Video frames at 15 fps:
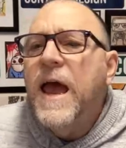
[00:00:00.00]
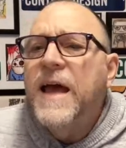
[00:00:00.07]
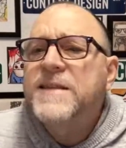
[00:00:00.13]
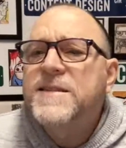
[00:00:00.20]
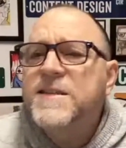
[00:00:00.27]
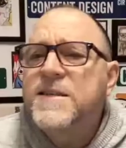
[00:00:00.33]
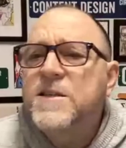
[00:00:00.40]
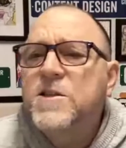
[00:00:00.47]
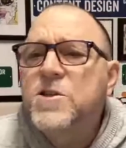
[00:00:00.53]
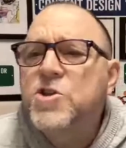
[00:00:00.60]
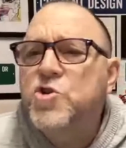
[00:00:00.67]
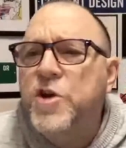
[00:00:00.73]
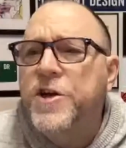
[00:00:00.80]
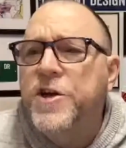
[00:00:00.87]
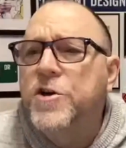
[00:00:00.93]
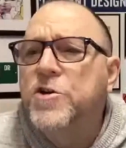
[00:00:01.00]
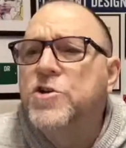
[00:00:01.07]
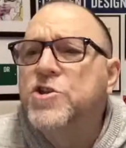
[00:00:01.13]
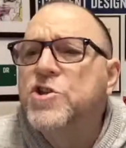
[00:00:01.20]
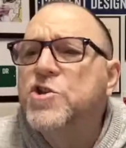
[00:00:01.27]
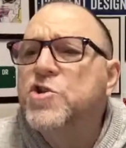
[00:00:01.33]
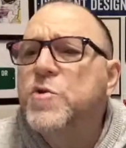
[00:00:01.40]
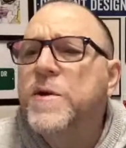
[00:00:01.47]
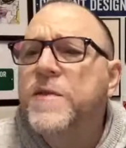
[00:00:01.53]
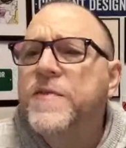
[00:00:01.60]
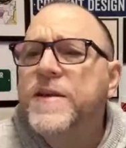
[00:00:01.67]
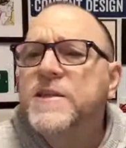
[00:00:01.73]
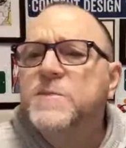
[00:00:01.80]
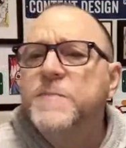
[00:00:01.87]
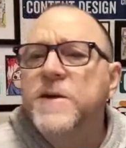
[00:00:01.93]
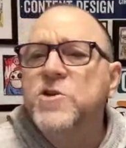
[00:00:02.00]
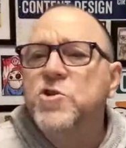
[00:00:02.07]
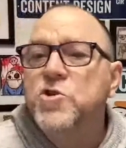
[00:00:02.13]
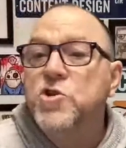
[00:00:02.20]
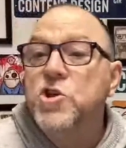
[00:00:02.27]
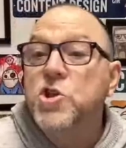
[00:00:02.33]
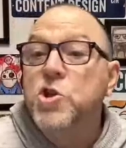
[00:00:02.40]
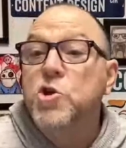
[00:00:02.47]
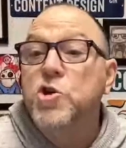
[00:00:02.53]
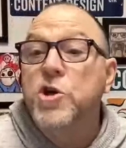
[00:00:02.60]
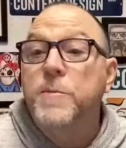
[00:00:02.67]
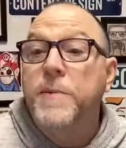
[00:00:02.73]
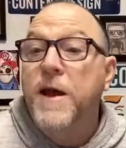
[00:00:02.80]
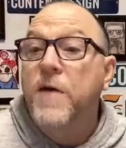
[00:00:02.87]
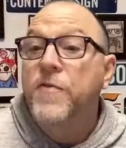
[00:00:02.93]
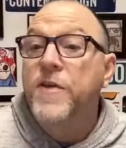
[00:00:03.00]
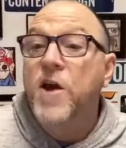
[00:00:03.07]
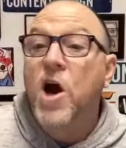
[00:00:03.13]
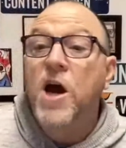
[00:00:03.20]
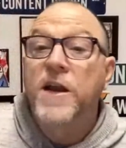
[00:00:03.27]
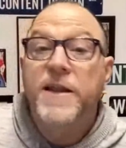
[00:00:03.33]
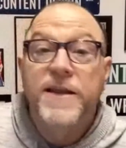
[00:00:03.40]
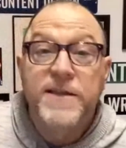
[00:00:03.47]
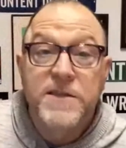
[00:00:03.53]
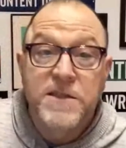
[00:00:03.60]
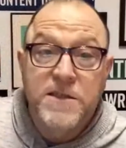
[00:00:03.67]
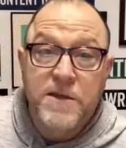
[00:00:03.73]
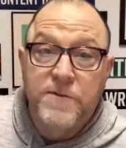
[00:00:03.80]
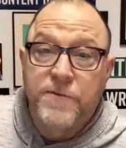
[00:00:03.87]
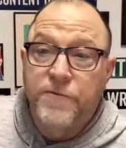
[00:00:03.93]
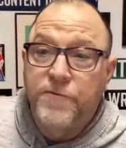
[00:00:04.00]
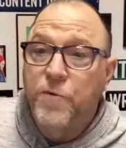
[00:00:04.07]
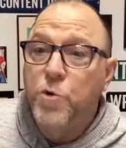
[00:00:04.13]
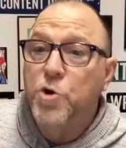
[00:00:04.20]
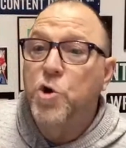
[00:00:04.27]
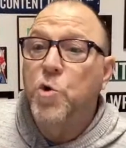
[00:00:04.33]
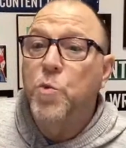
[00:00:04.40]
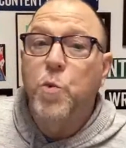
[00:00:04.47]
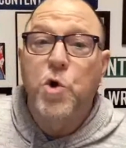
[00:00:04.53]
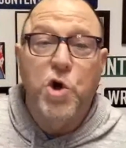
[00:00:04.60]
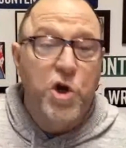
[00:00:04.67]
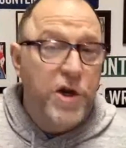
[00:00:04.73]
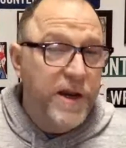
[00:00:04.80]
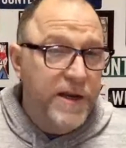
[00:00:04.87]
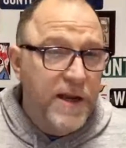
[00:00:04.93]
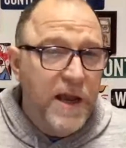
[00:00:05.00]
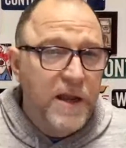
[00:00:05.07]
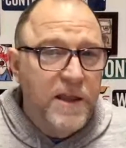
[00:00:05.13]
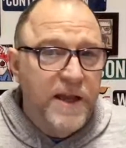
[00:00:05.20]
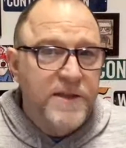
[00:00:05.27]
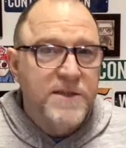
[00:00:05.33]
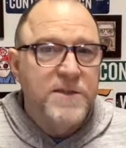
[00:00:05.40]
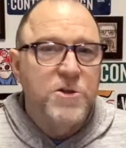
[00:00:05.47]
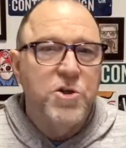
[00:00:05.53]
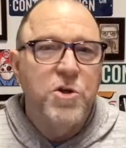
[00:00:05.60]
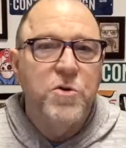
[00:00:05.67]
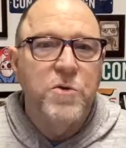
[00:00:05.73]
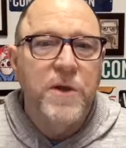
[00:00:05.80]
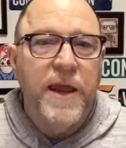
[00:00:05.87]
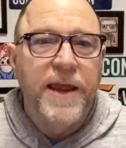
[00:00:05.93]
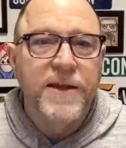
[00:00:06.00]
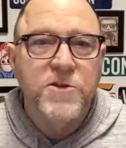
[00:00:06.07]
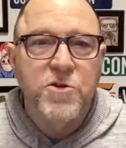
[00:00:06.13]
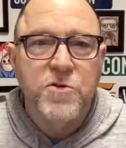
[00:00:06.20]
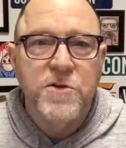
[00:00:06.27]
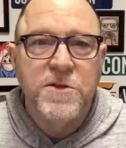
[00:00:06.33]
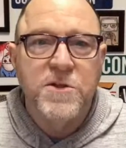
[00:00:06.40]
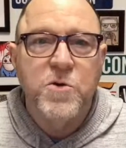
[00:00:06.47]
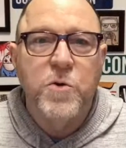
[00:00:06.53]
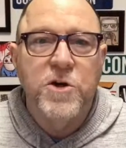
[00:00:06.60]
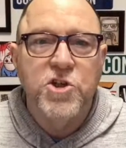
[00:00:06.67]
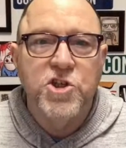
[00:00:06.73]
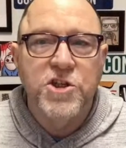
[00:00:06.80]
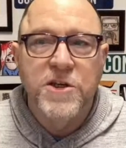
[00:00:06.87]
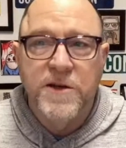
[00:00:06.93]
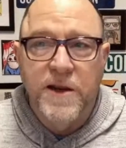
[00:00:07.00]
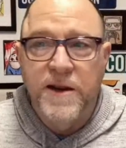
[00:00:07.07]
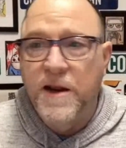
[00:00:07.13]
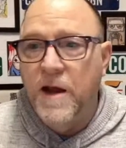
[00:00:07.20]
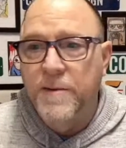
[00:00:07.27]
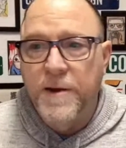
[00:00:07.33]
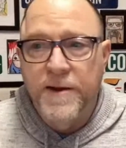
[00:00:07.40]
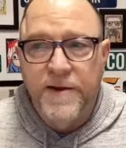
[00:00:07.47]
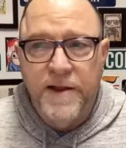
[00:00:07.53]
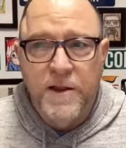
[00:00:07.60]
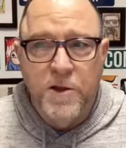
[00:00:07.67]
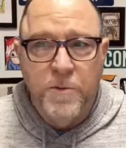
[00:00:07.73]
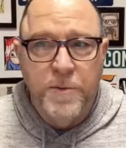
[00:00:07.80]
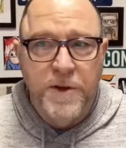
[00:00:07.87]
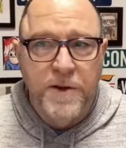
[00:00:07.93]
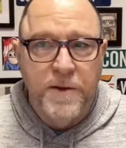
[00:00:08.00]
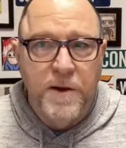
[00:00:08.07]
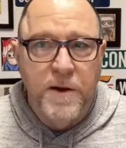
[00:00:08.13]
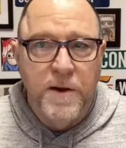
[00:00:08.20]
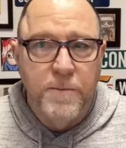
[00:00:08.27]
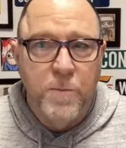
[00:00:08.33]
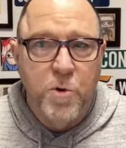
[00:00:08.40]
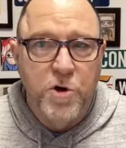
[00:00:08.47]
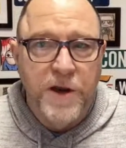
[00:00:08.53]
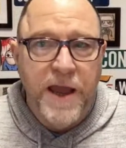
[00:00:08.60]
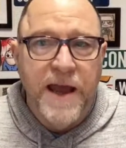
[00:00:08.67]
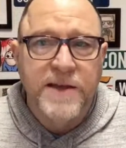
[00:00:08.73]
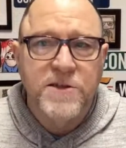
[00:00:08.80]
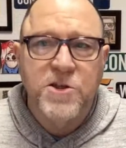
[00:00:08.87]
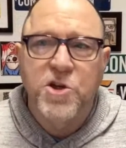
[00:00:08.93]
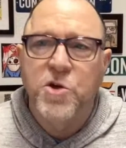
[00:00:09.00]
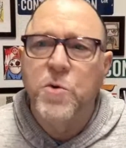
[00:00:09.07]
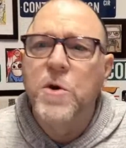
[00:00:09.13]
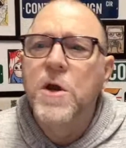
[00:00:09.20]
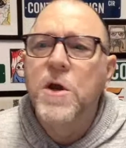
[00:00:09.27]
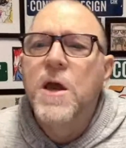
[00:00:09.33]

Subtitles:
As an illustrator, do you do anything special to learn about the audience for your work? And I'd like you to answer this question, and I got a little bit more to ask you.